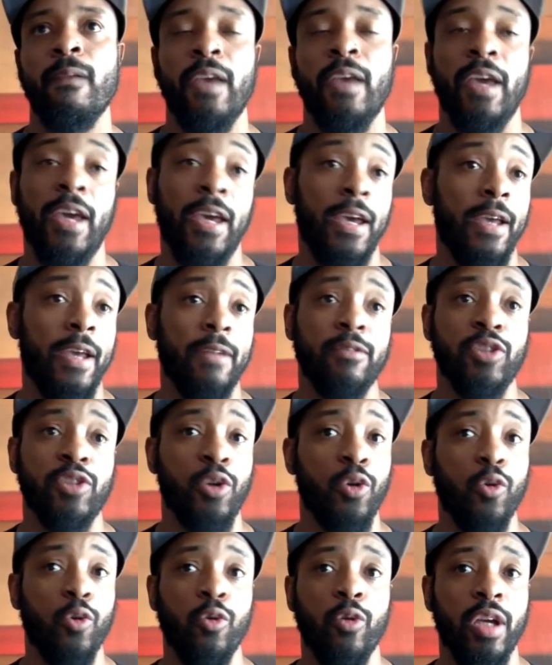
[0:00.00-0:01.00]
And
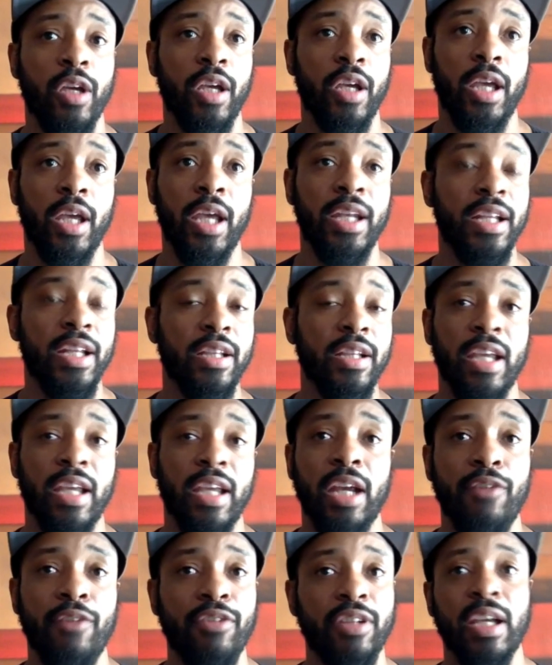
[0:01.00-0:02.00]
so
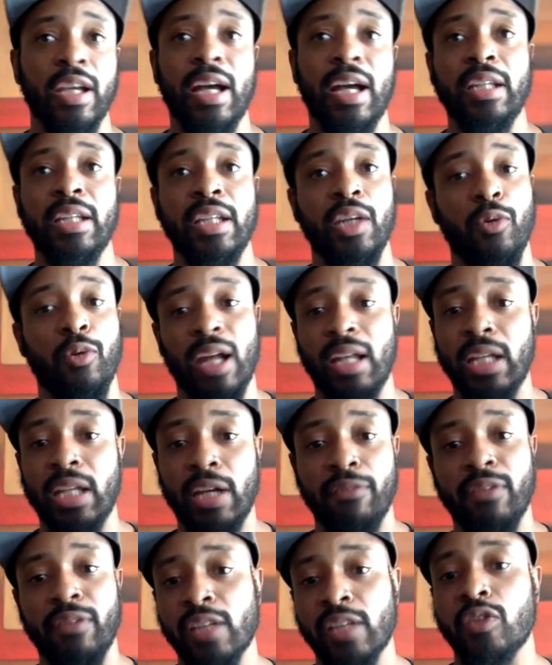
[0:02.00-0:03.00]
everything I did when I
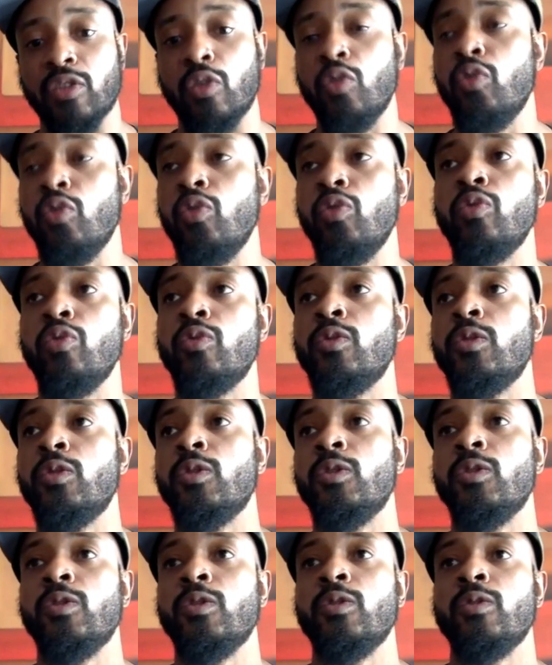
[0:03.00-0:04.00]
left that school,
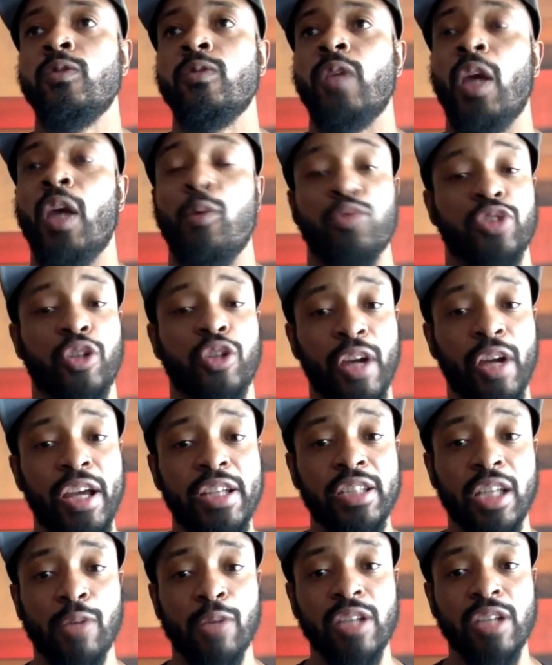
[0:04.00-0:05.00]
it was
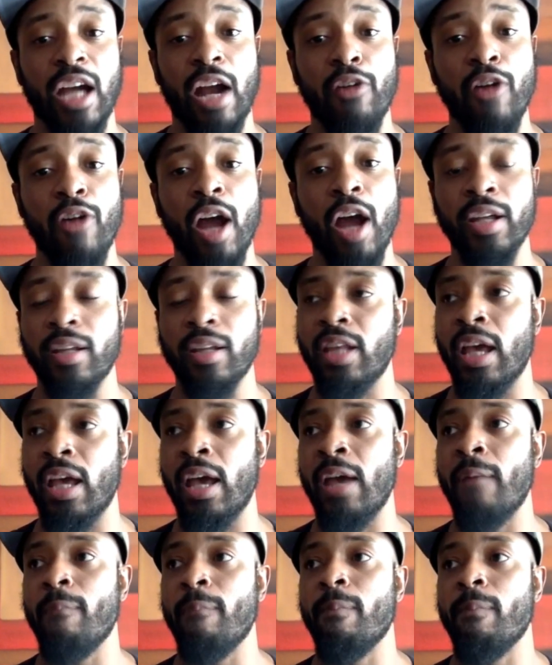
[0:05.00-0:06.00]
crazy. It was ironic
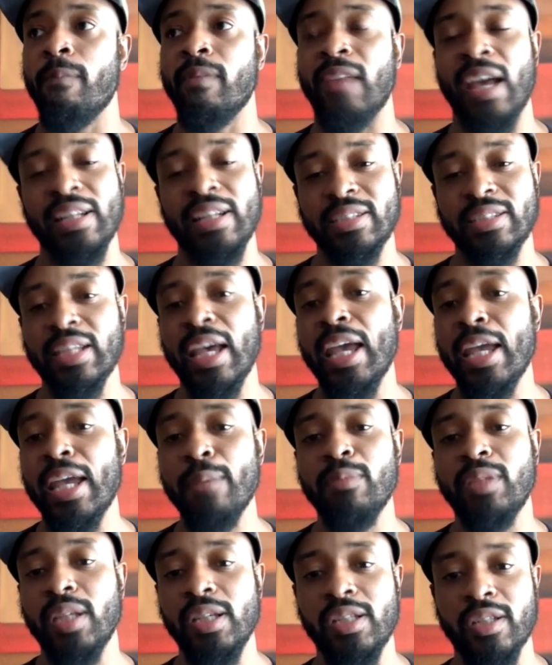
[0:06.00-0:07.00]
that same
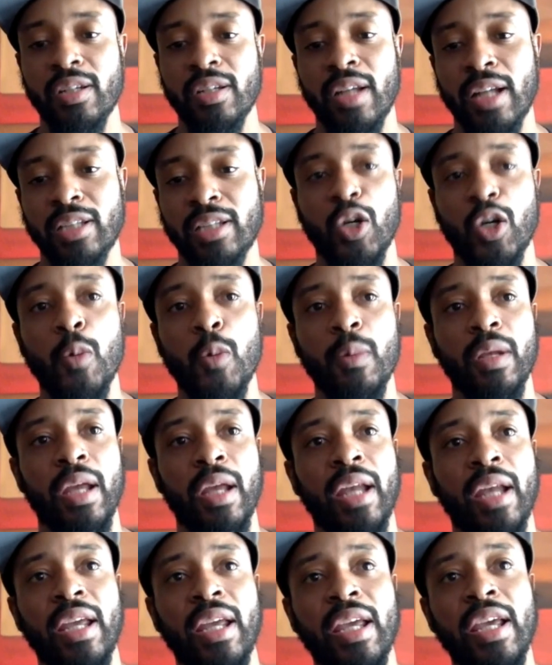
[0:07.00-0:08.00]
teacher that told me
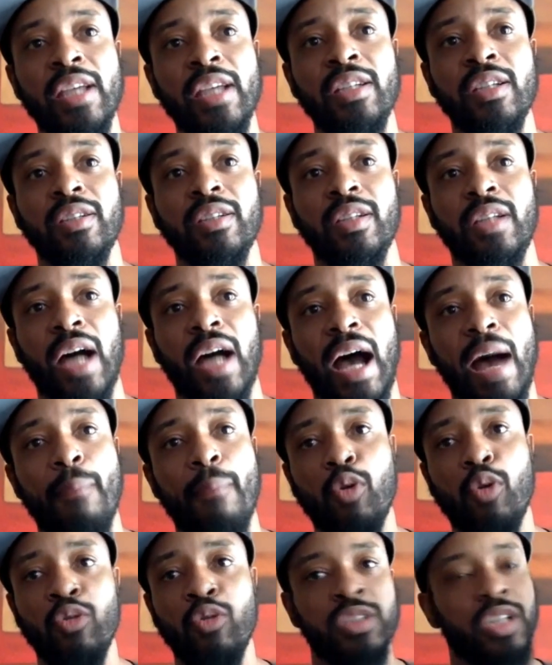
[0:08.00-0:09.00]
that I
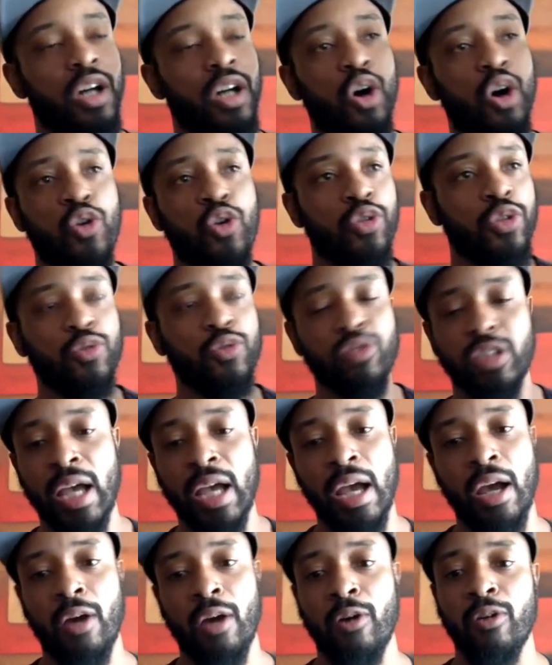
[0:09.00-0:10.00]
moved to a whole new
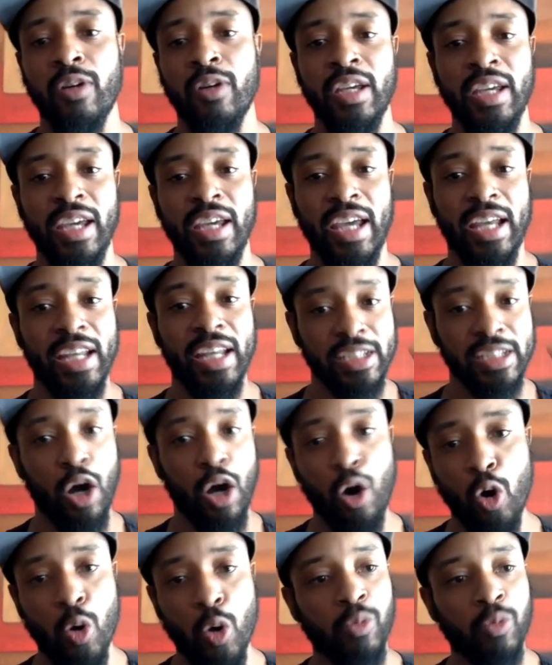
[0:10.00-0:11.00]
town and his
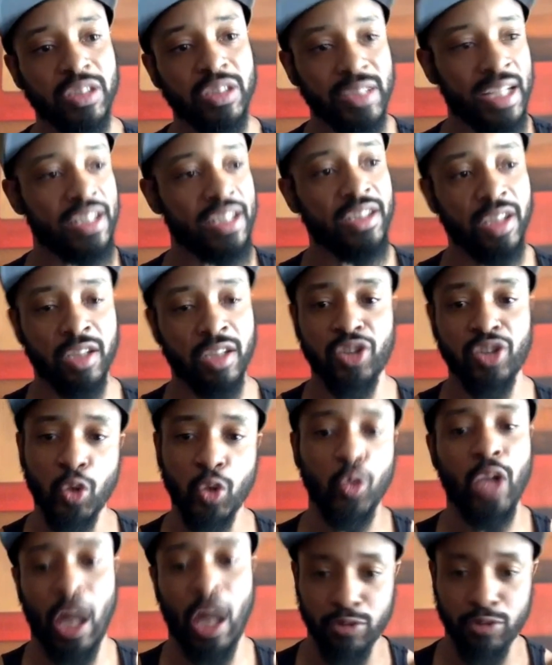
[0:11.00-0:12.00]
home was next to the
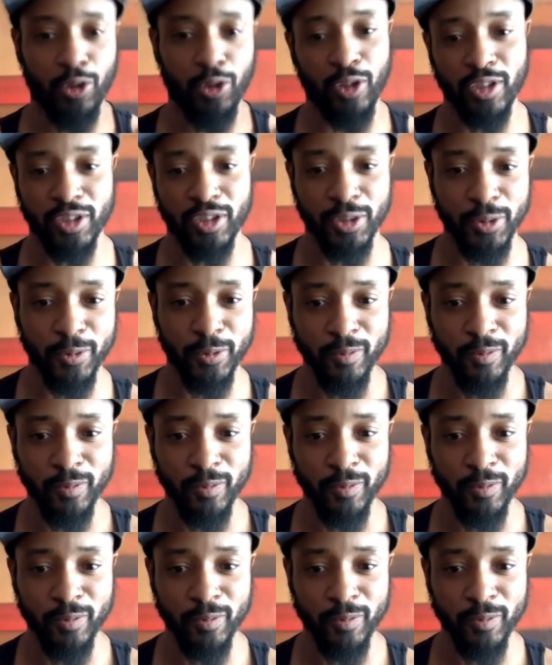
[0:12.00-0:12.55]
school I was going to.